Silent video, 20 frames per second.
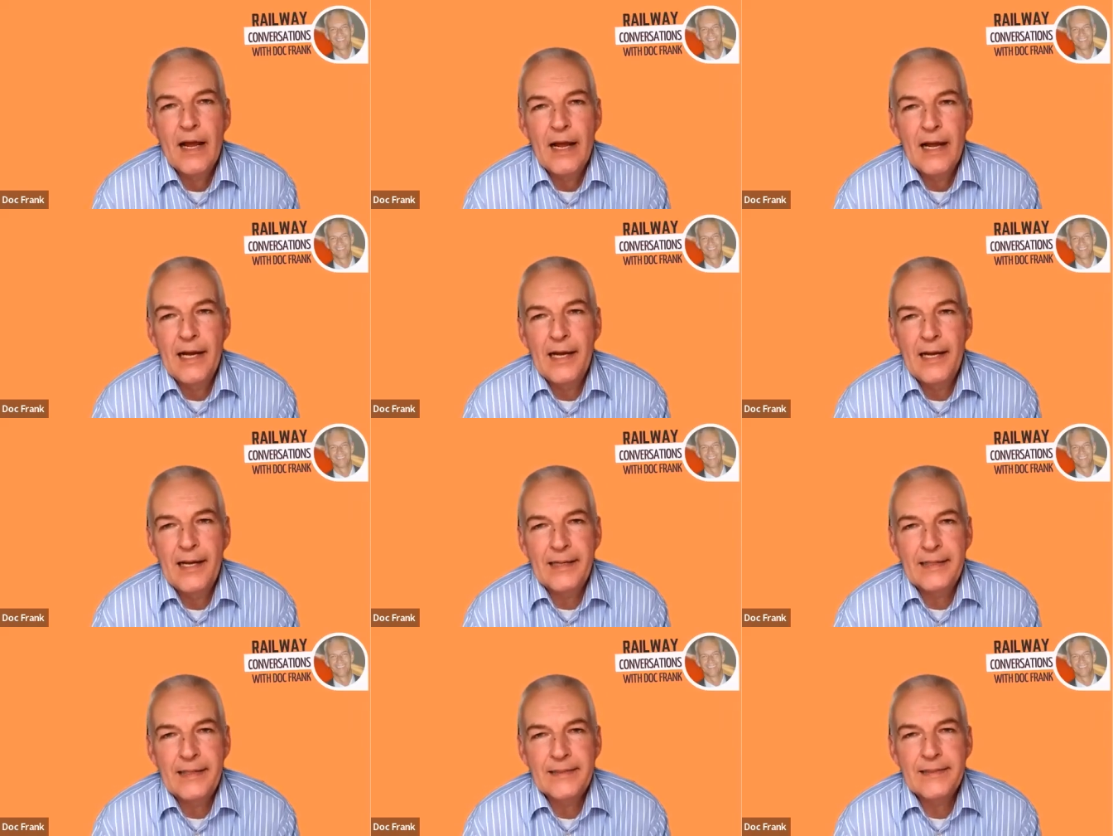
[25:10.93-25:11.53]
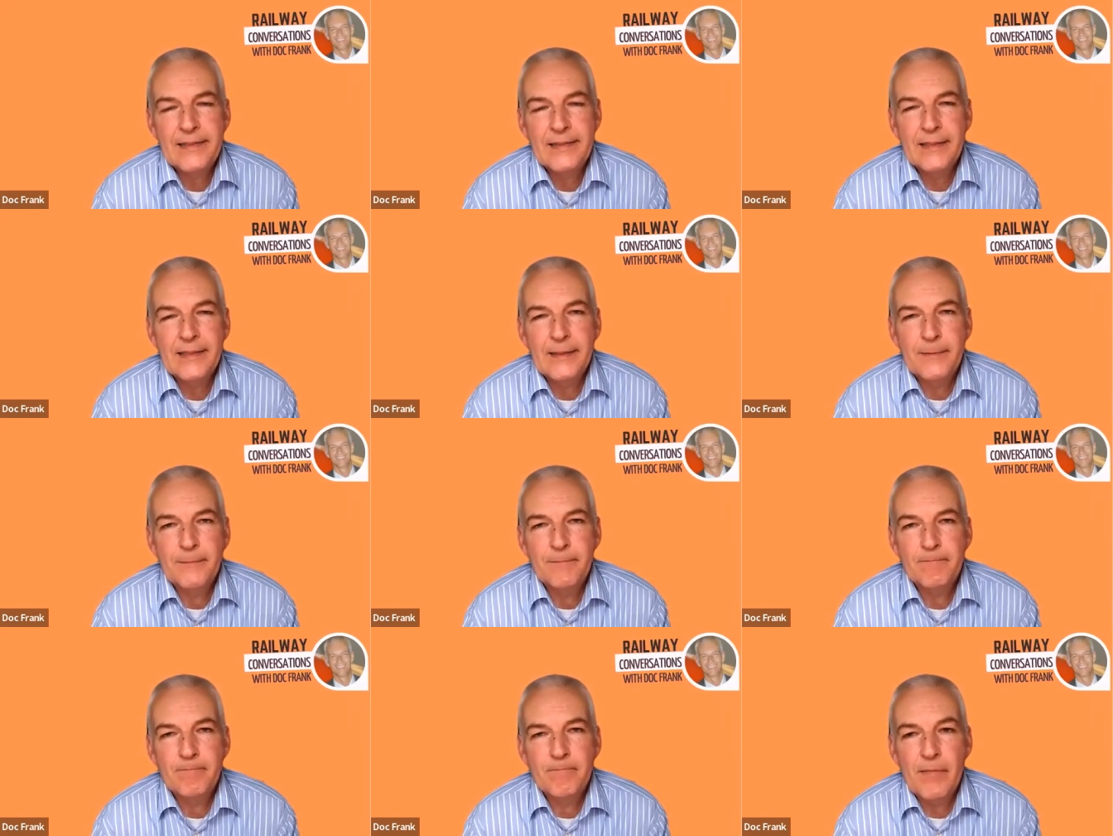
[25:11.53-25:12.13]
And
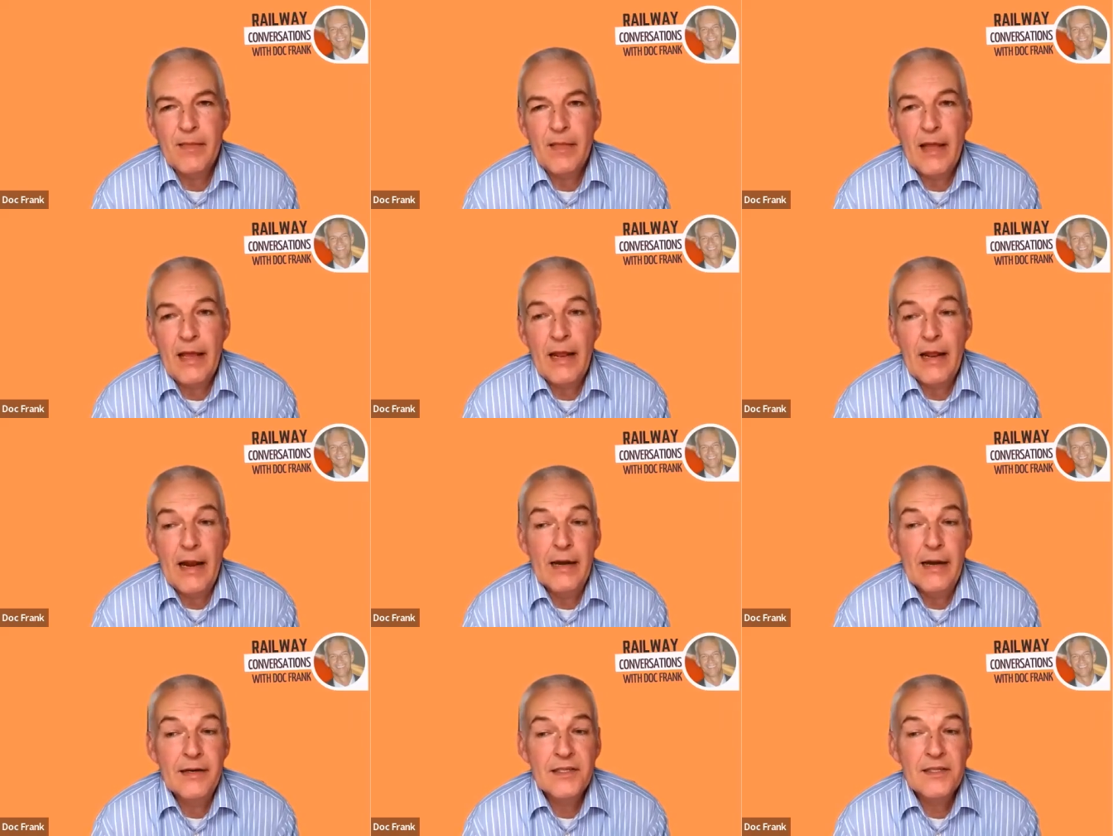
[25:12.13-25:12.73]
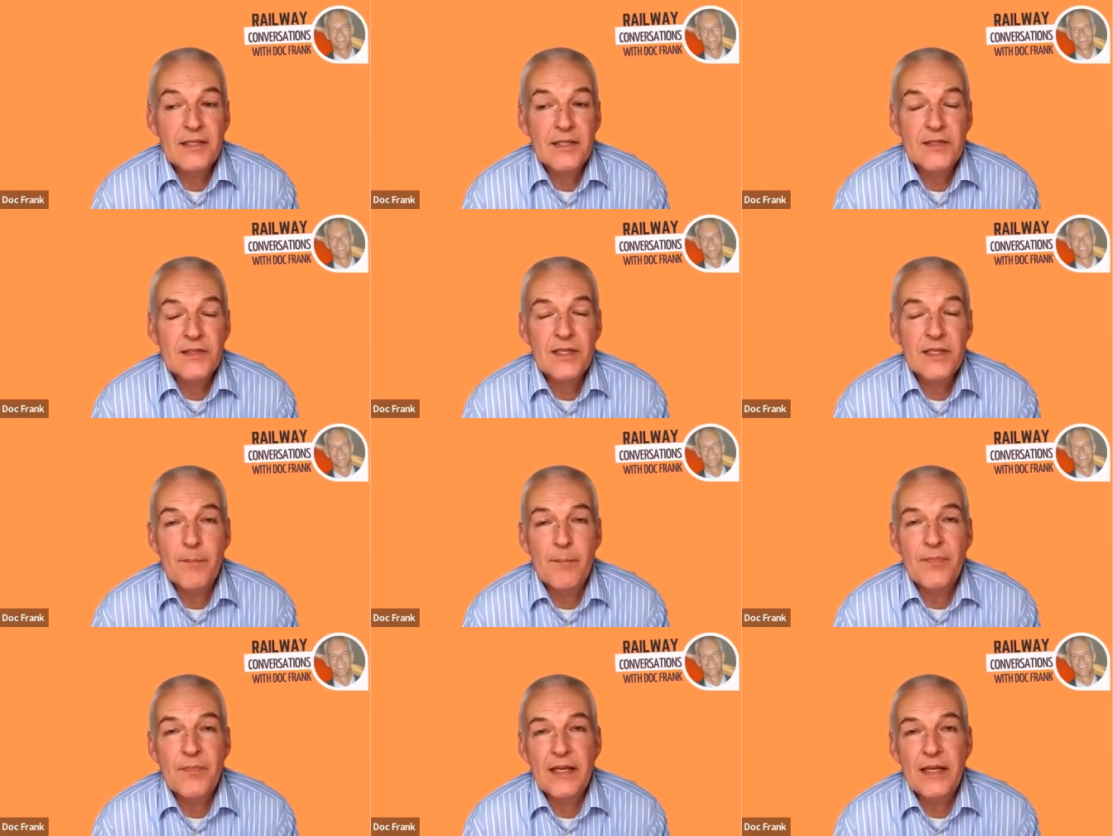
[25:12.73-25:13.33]
this is
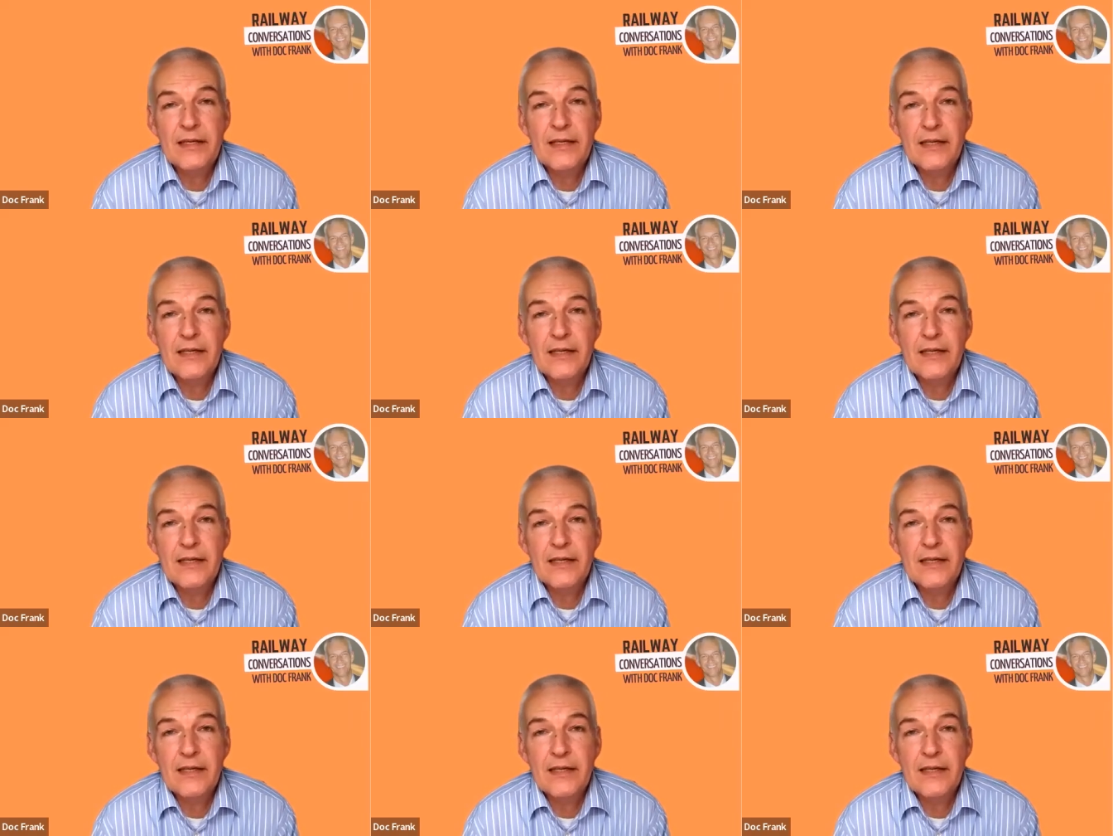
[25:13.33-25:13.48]
something